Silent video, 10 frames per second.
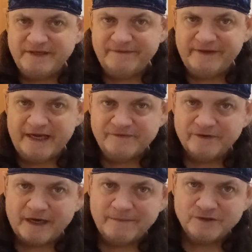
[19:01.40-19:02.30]
DVDs or
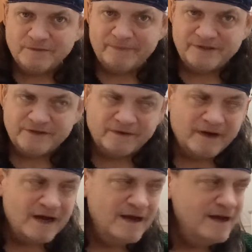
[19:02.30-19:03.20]
like motion picture,
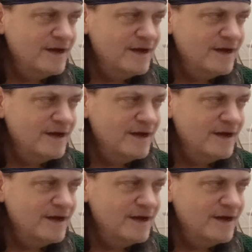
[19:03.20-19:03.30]
okay?